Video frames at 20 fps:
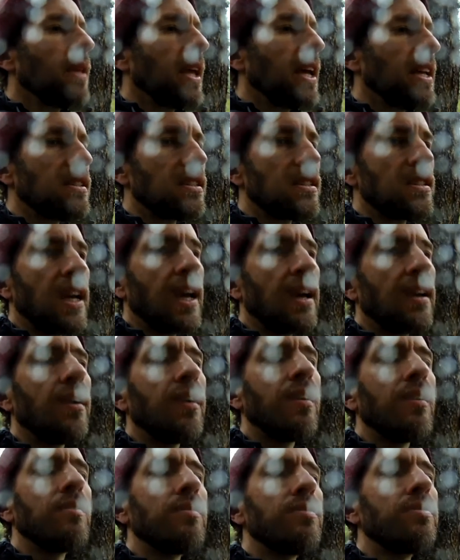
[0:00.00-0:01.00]
instead
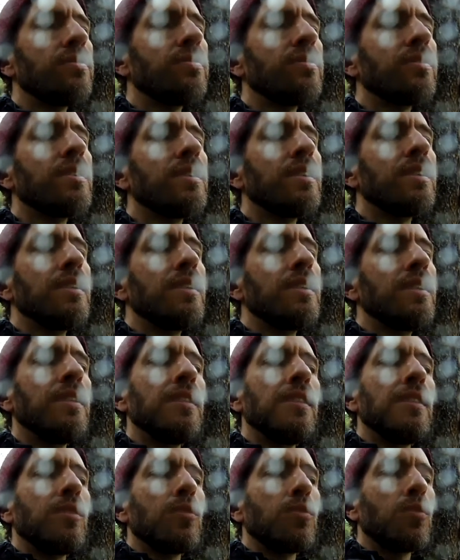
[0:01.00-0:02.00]
of
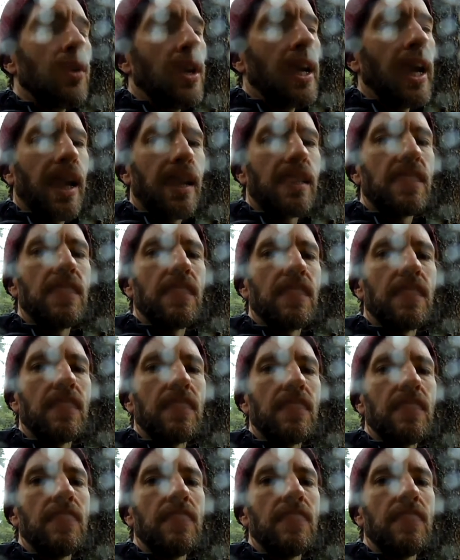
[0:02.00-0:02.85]
reacting